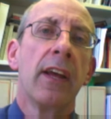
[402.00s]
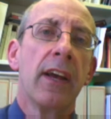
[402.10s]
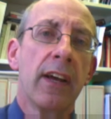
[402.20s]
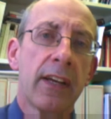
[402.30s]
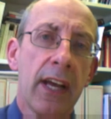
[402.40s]

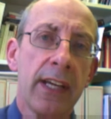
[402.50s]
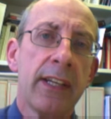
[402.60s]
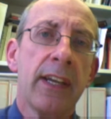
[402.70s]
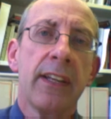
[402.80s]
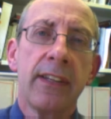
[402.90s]
Again,
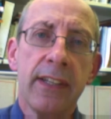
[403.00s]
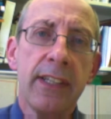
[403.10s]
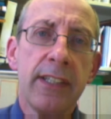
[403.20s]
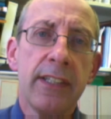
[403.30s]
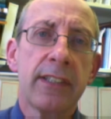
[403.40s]

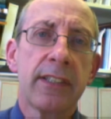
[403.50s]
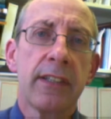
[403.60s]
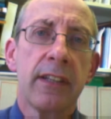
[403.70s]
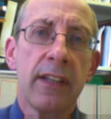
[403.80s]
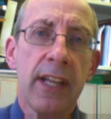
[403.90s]
these
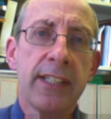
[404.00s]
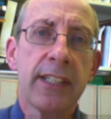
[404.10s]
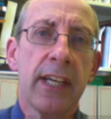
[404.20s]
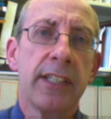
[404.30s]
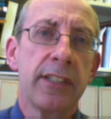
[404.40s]
later
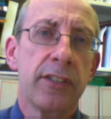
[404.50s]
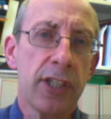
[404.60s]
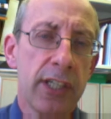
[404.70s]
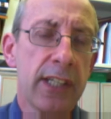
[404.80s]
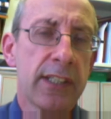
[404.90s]
cases,
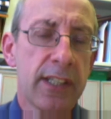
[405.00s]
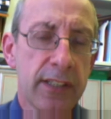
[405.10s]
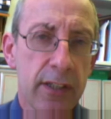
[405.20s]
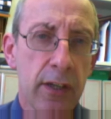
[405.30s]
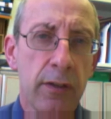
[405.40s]
JS
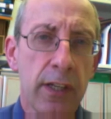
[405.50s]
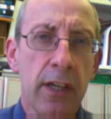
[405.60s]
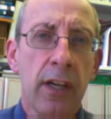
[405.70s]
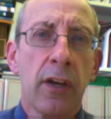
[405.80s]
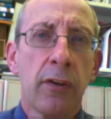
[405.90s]
Ezekola,
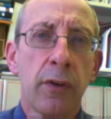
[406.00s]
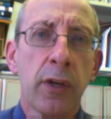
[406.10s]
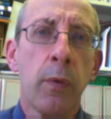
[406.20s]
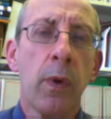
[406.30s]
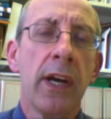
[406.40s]

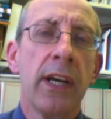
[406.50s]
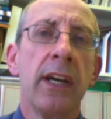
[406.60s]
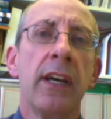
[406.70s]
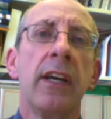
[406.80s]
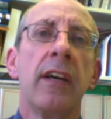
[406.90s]
require
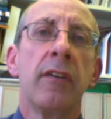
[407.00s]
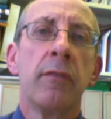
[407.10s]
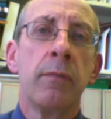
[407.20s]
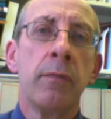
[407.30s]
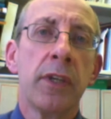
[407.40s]

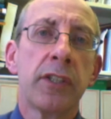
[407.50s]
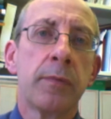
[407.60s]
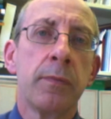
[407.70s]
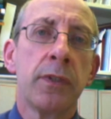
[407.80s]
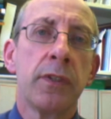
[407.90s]
much
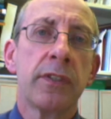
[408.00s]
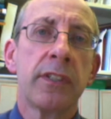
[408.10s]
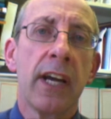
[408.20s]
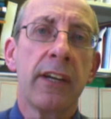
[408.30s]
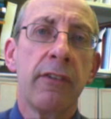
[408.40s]
more
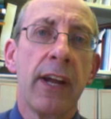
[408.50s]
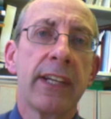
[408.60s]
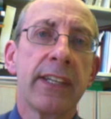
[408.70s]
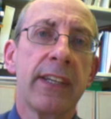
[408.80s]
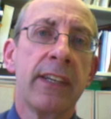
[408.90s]

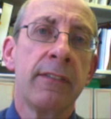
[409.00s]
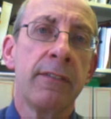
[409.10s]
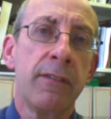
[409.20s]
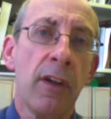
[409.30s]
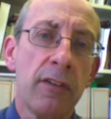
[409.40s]
direct
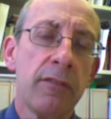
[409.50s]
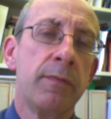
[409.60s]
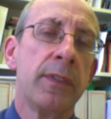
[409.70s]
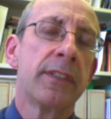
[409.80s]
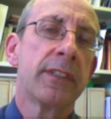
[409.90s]

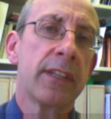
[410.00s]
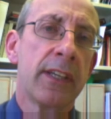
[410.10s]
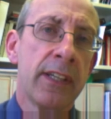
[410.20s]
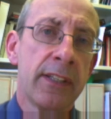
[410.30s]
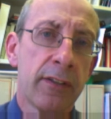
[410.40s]
involvement
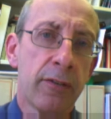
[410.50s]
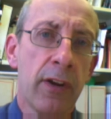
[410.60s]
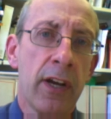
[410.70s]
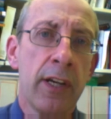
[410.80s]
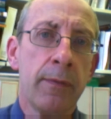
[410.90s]
in the
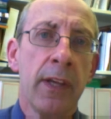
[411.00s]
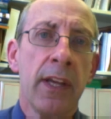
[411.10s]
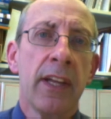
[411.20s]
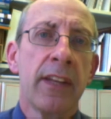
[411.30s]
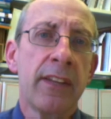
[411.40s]
crime
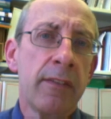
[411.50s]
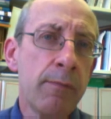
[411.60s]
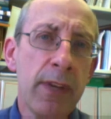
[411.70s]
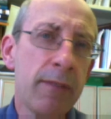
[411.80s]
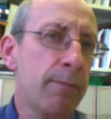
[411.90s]
than
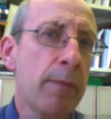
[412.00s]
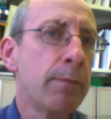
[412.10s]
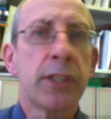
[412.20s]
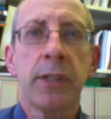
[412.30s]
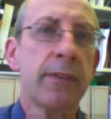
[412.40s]
mere
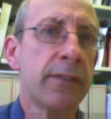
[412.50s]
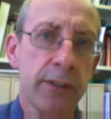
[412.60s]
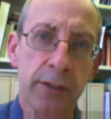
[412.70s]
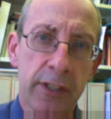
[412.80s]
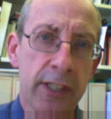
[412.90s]
membership of an
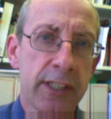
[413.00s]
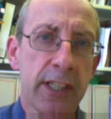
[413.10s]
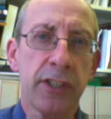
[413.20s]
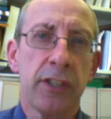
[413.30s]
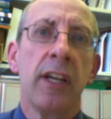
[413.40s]

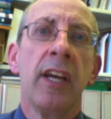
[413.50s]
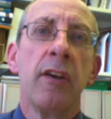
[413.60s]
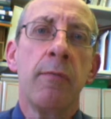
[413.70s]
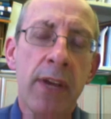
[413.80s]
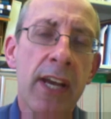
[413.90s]
organisation.
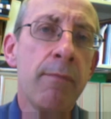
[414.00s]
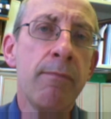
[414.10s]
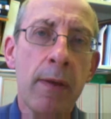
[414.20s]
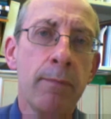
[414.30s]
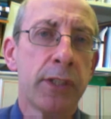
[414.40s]
Mere
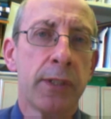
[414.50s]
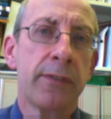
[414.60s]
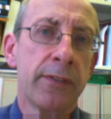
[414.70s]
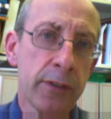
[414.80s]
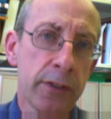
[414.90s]
membership
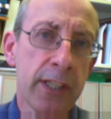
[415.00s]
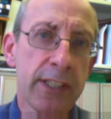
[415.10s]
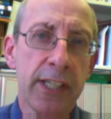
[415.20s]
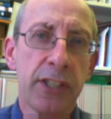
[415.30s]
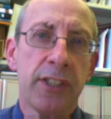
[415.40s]
of an
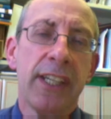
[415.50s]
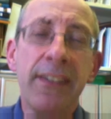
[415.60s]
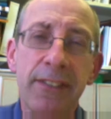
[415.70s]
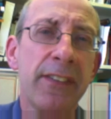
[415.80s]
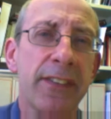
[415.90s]
organisation,
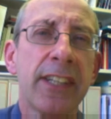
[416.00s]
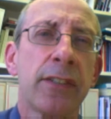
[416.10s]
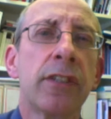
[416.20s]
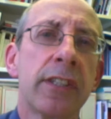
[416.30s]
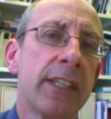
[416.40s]
even if that
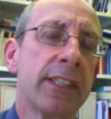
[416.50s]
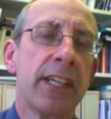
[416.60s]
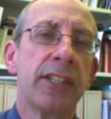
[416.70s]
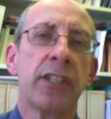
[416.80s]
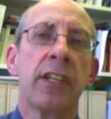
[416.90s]

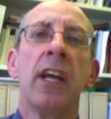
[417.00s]
organisation